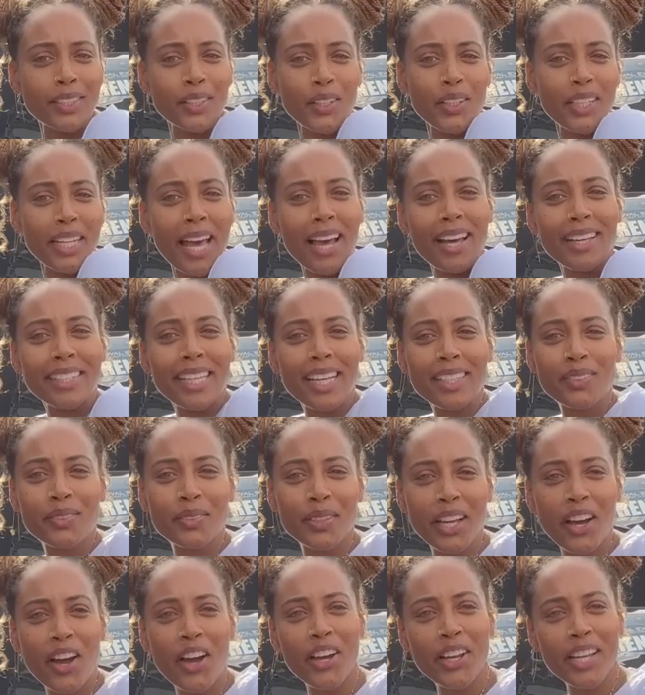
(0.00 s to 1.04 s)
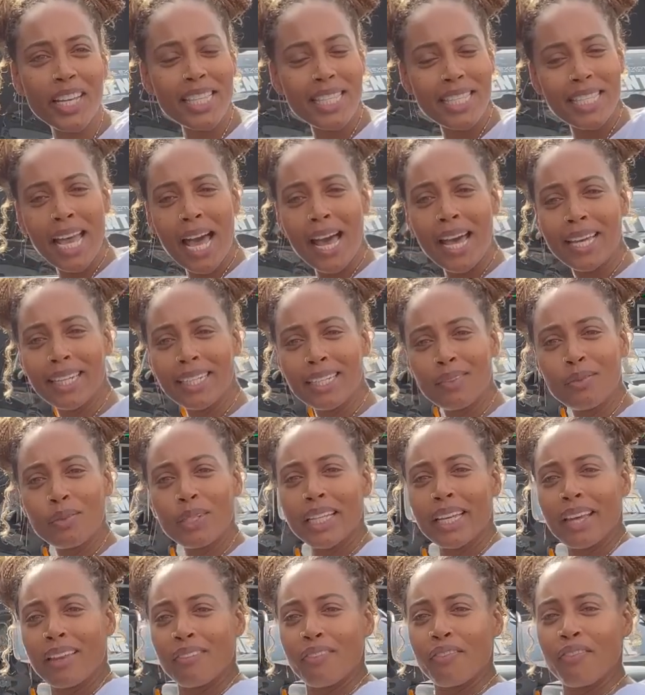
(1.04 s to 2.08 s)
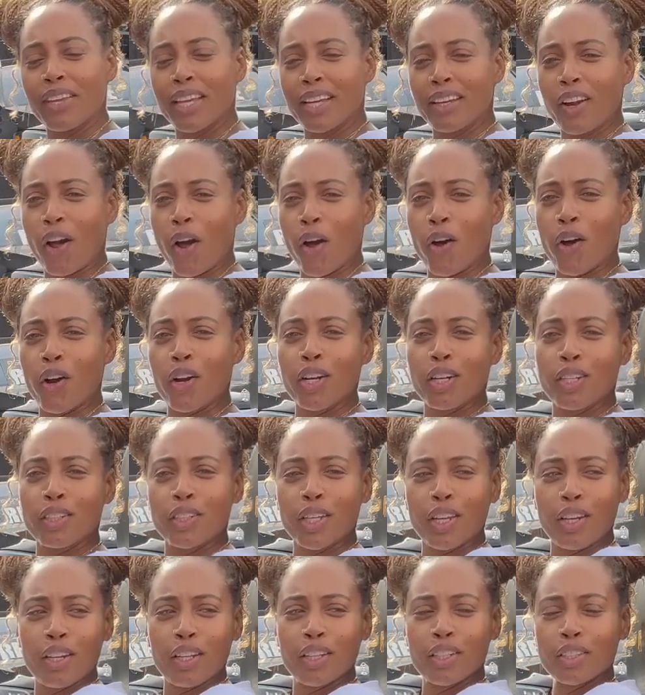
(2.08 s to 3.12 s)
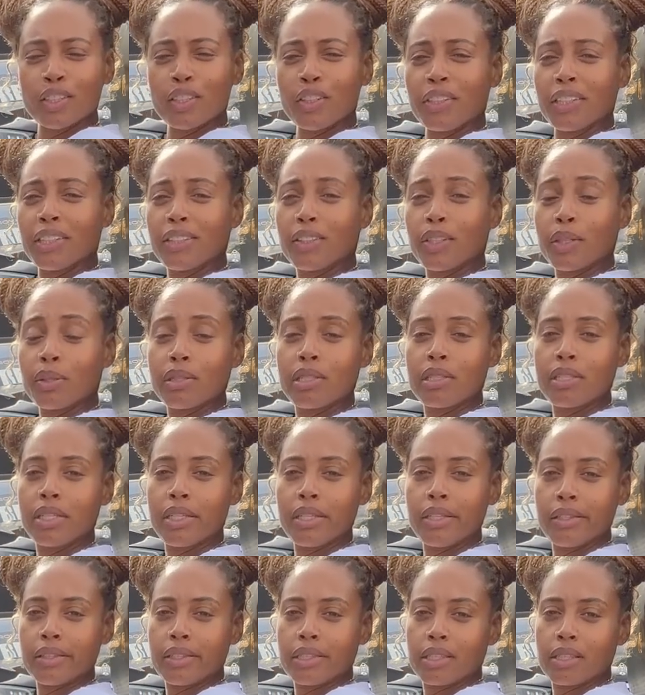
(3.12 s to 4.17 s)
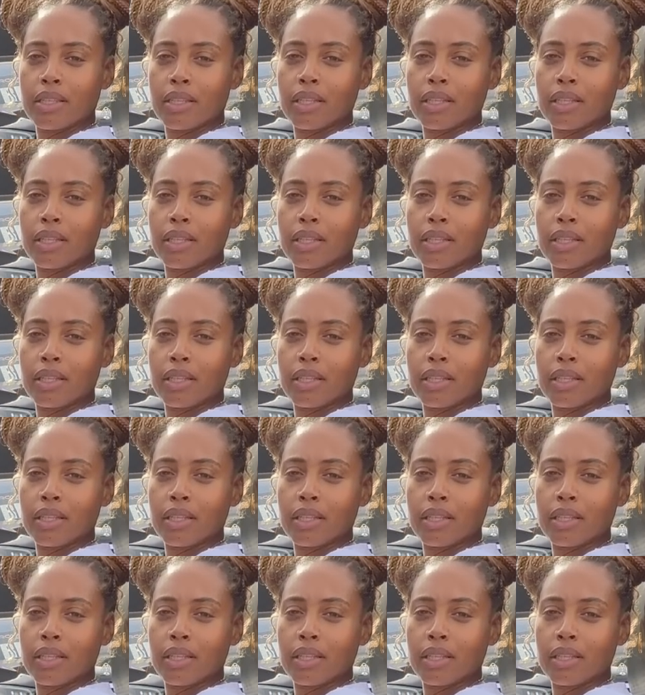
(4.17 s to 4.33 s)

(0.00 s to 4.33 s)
so now that we are inside and we can feel all the luxury, those seats,